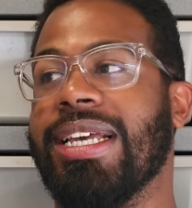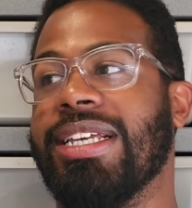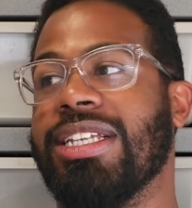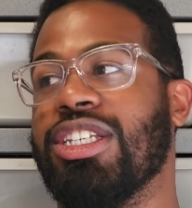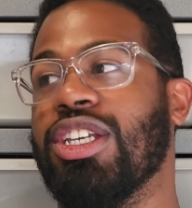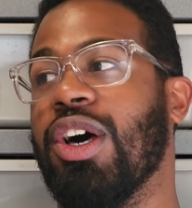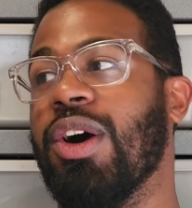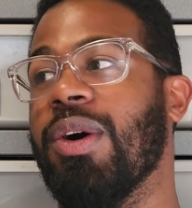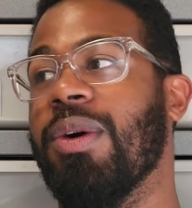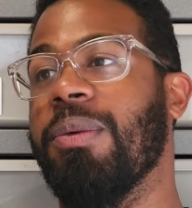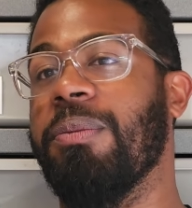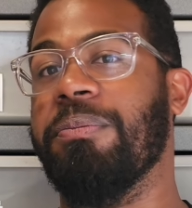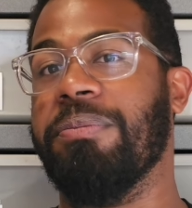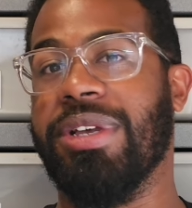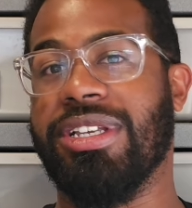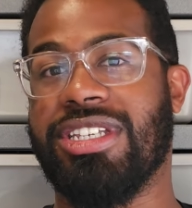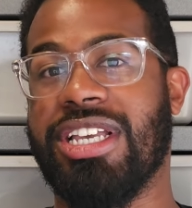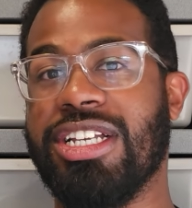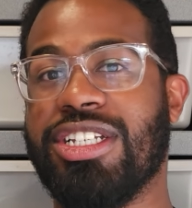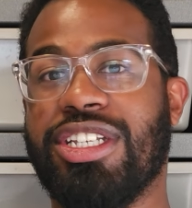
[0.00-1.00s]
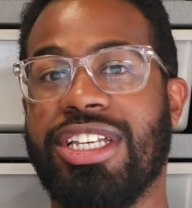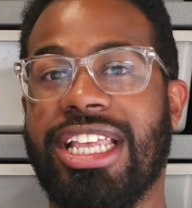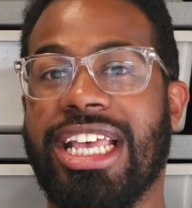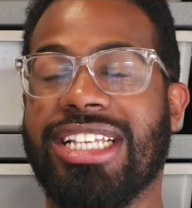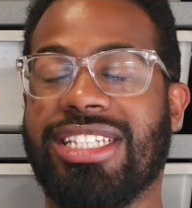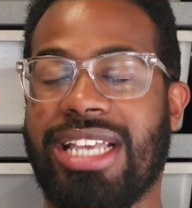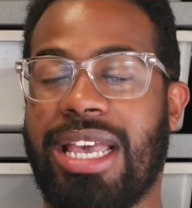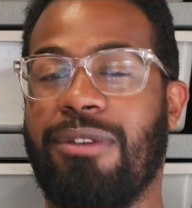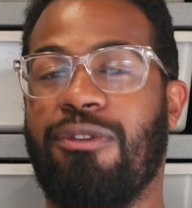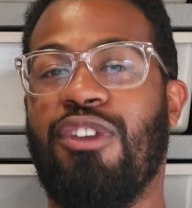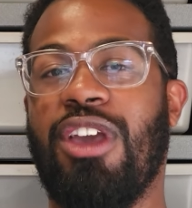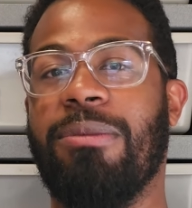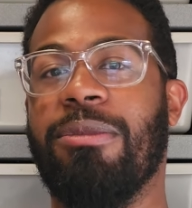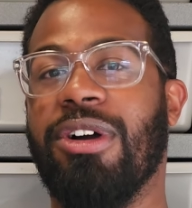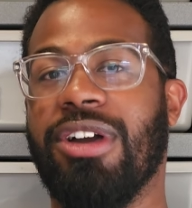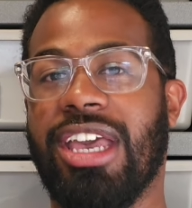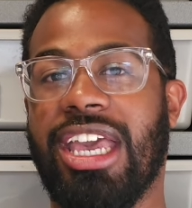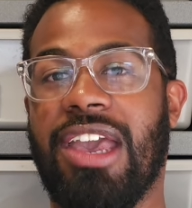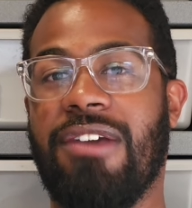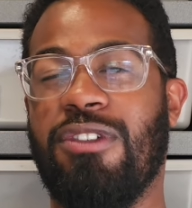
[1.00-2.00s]
So essentially, that same
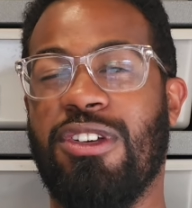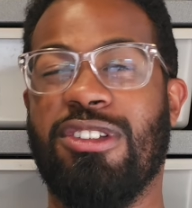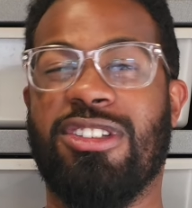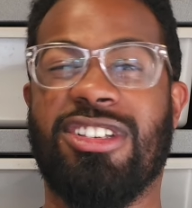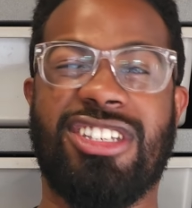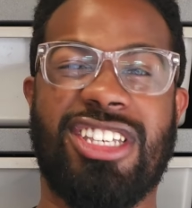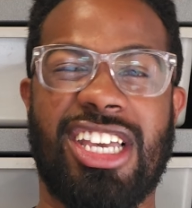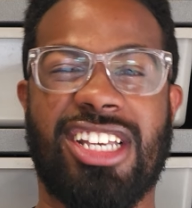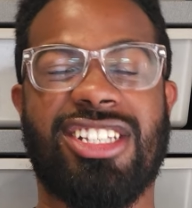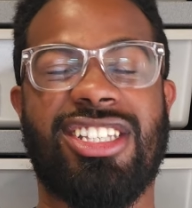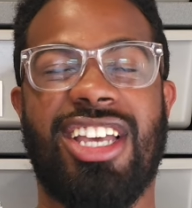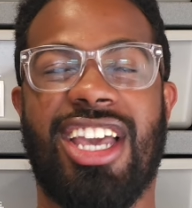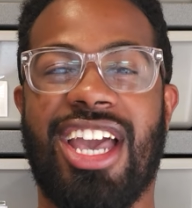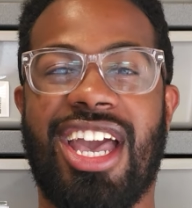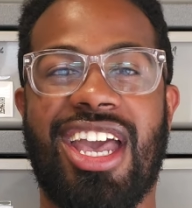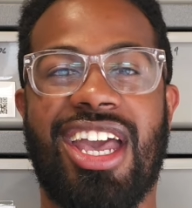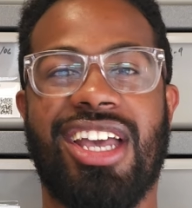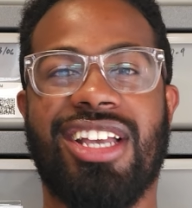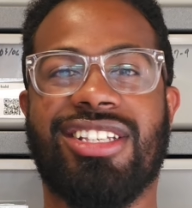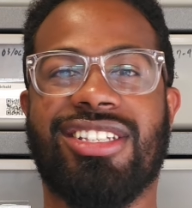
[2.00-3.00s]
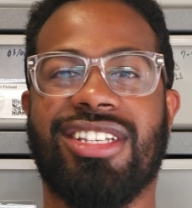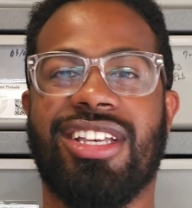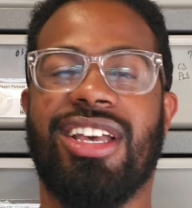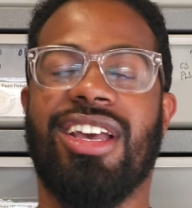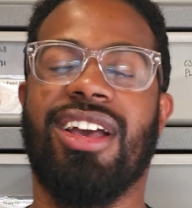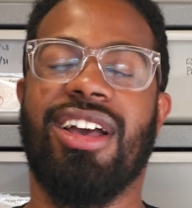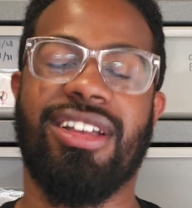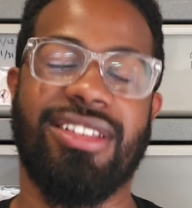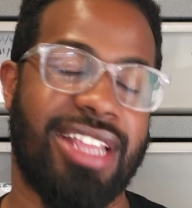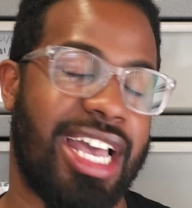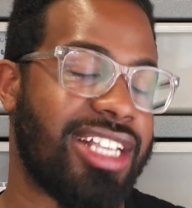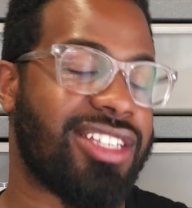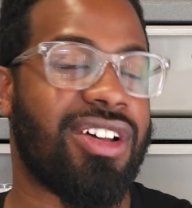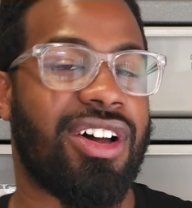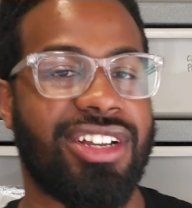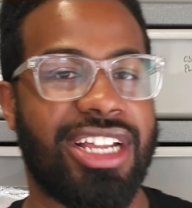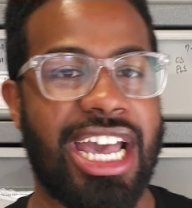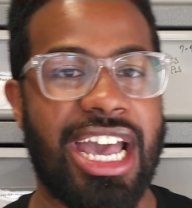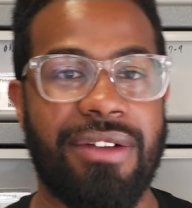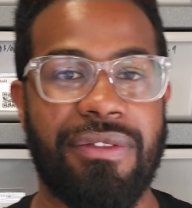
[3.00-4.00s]
female can give you 60 eggs. That's
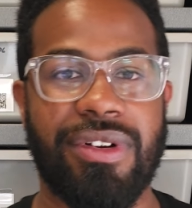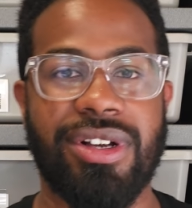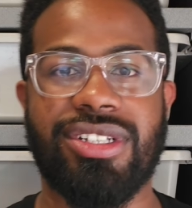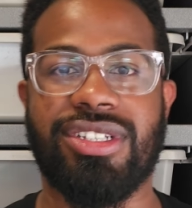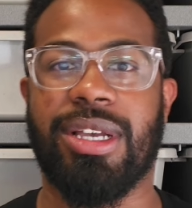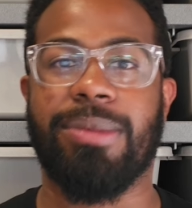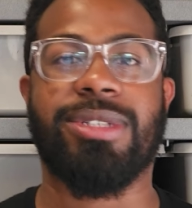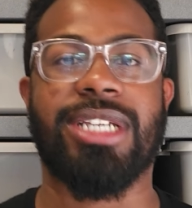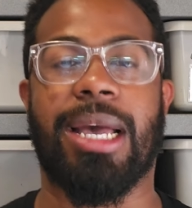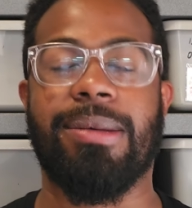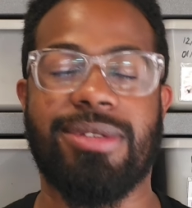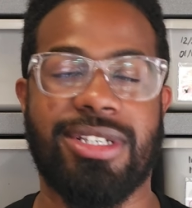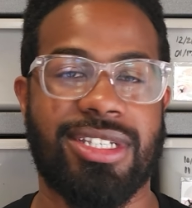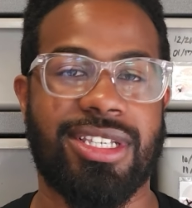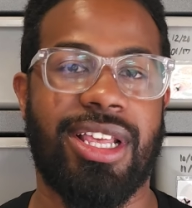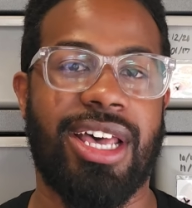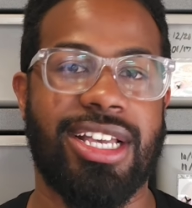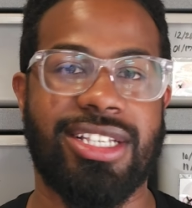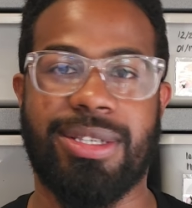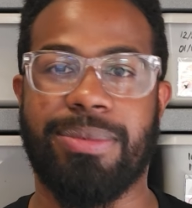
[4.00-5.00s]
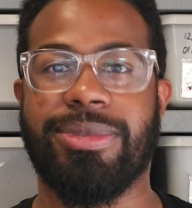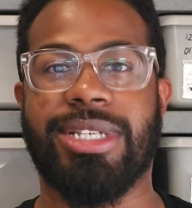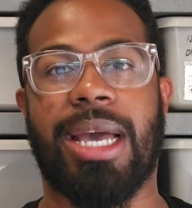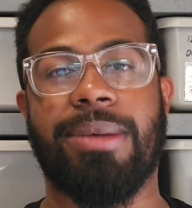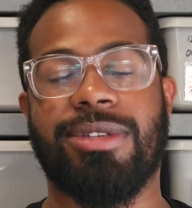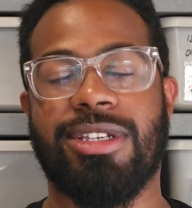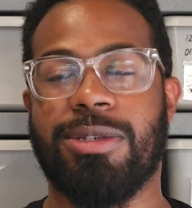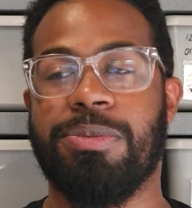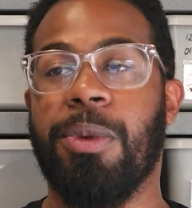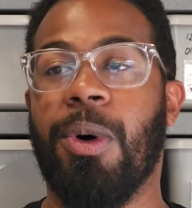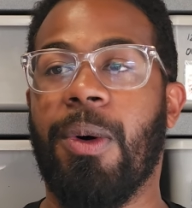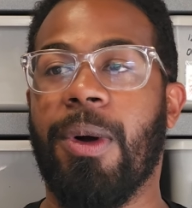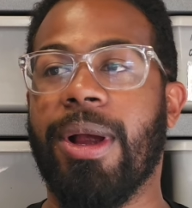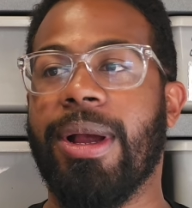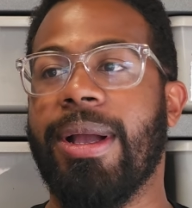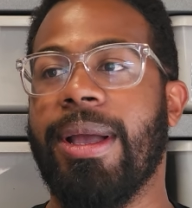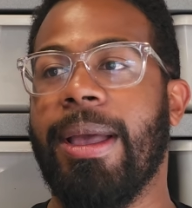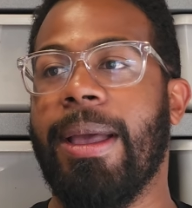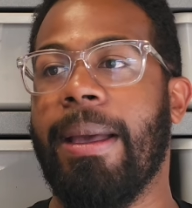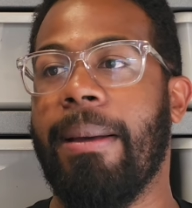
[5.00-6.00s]
on average. Sometimes it's less, sometimes it's more,
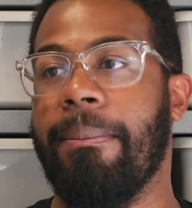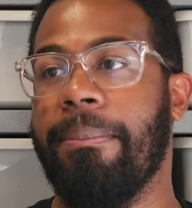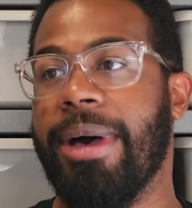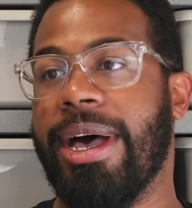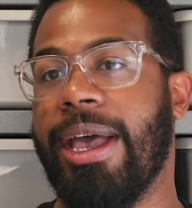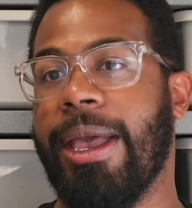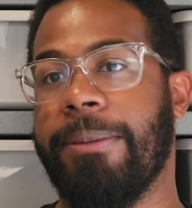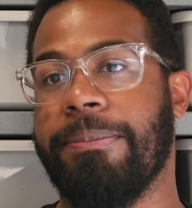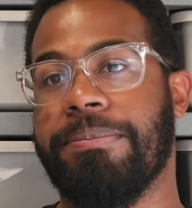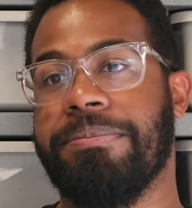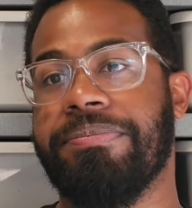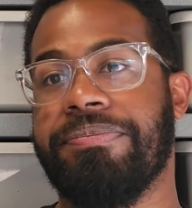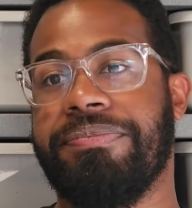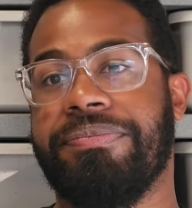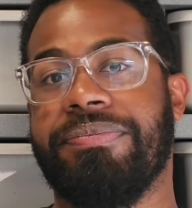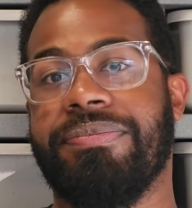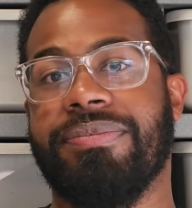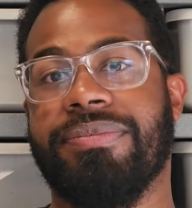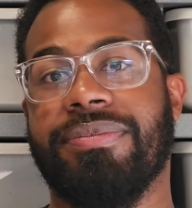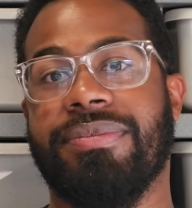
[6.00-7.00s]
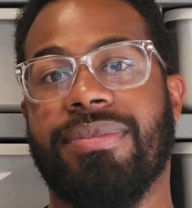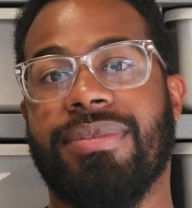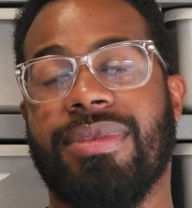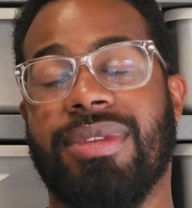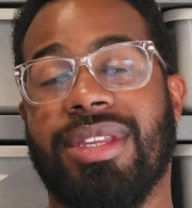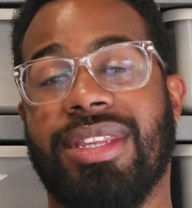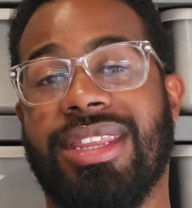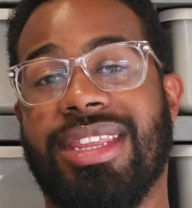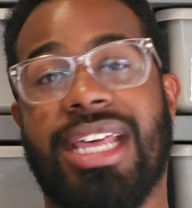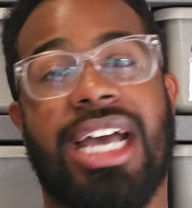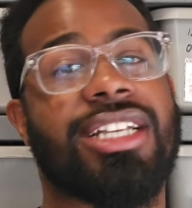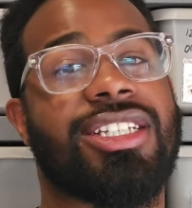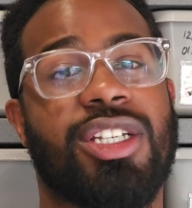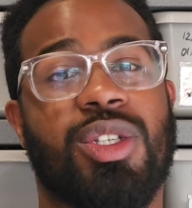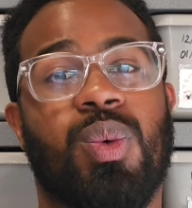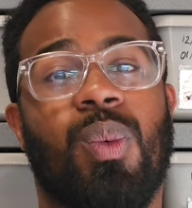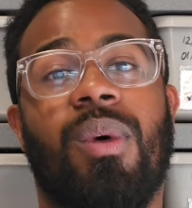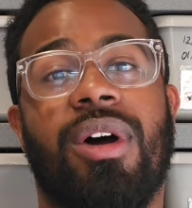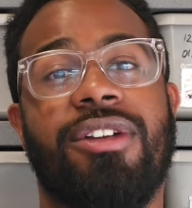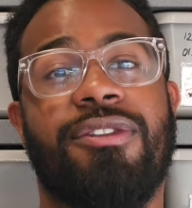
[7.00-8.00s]
but that's just
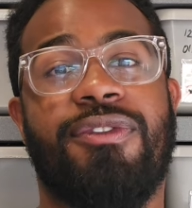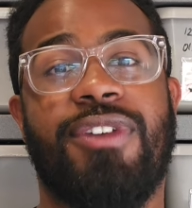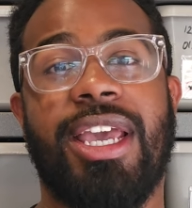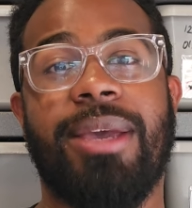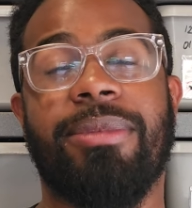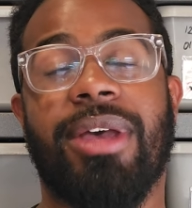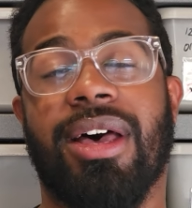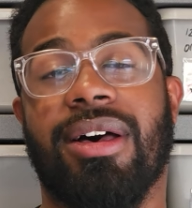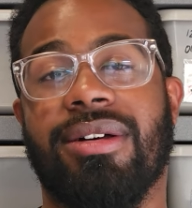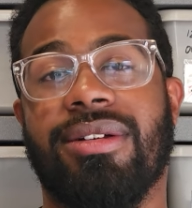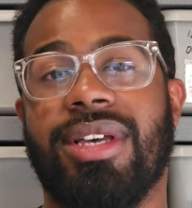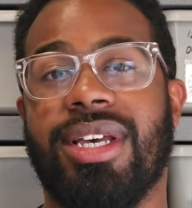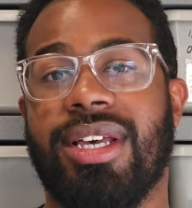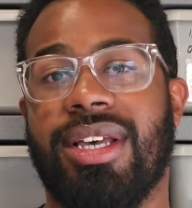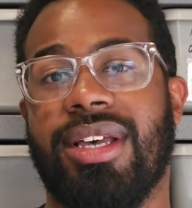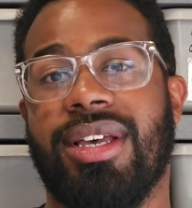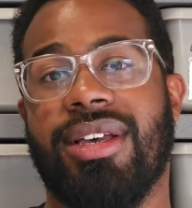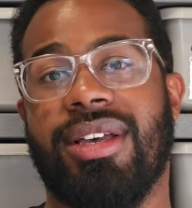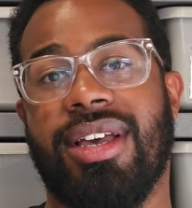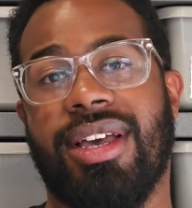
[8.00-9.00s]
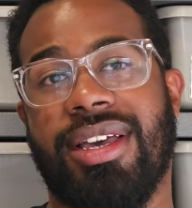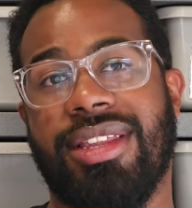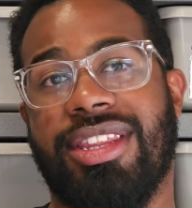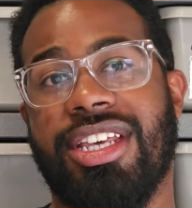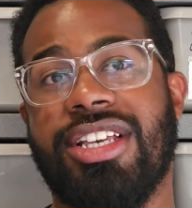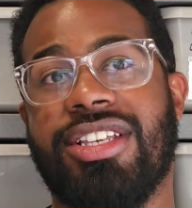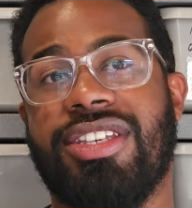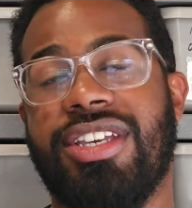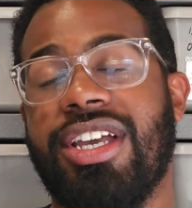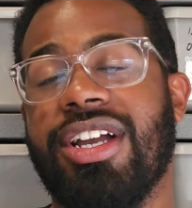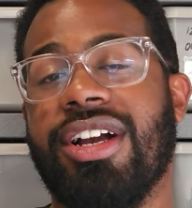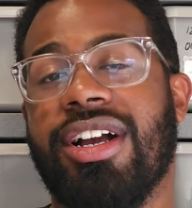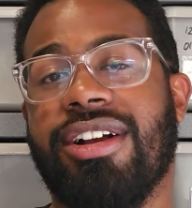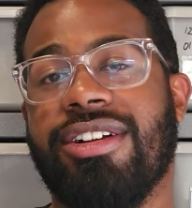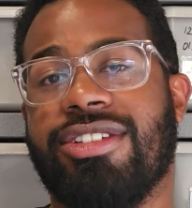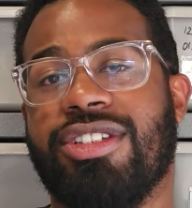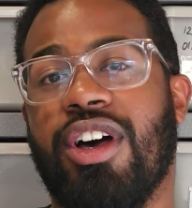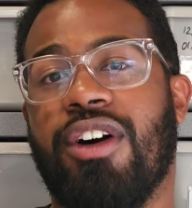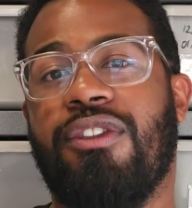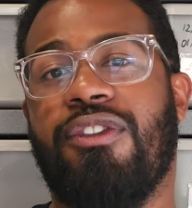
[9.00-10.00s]
one female. This year
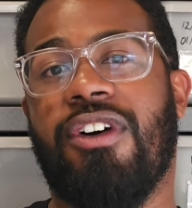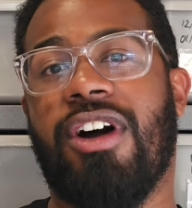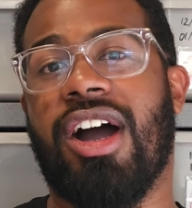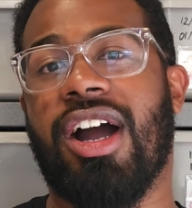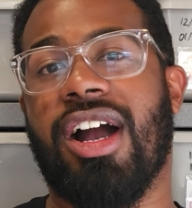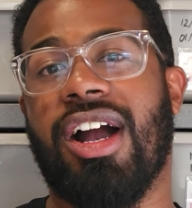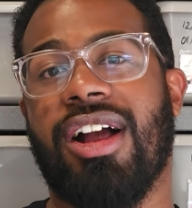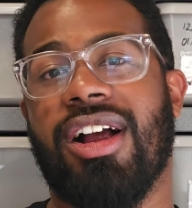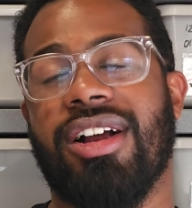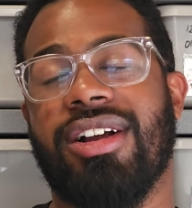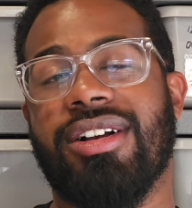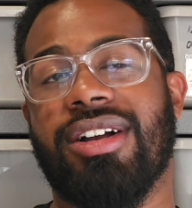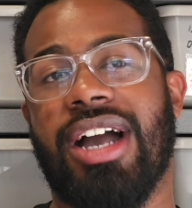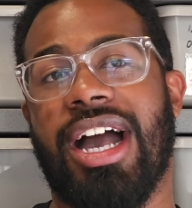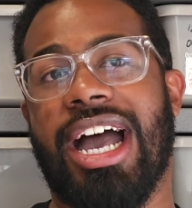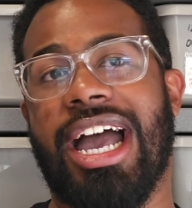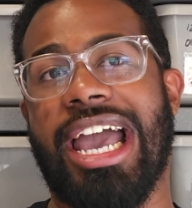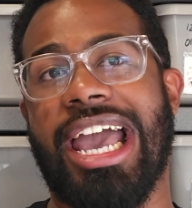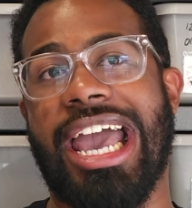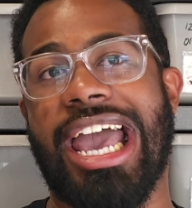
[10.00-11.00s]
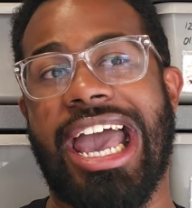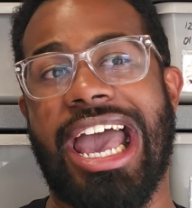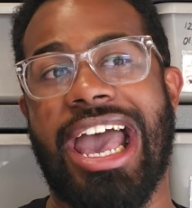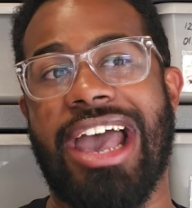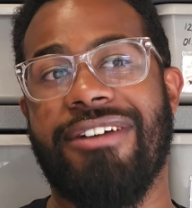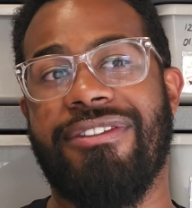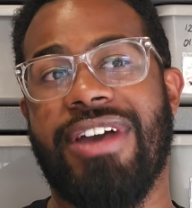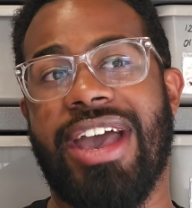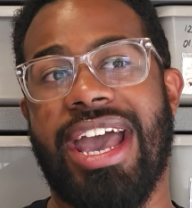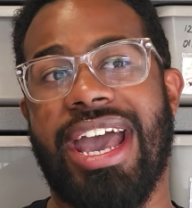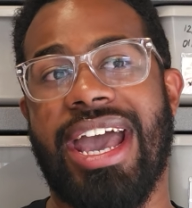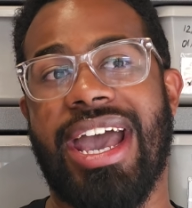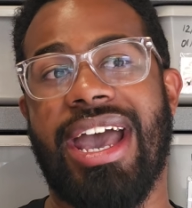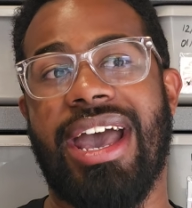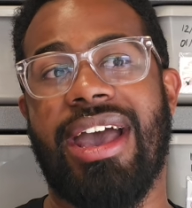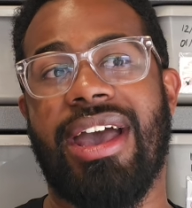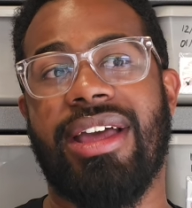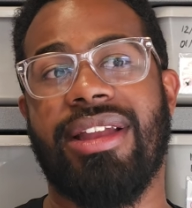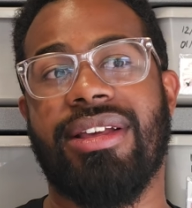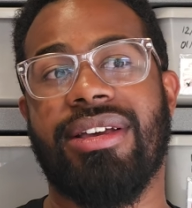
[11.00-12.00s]
so far, I have
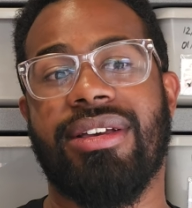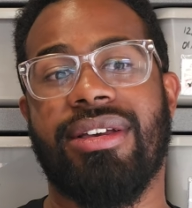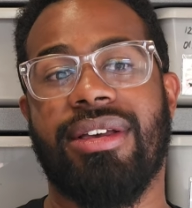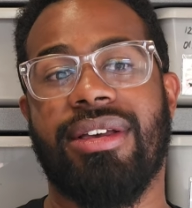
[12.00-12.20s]
had,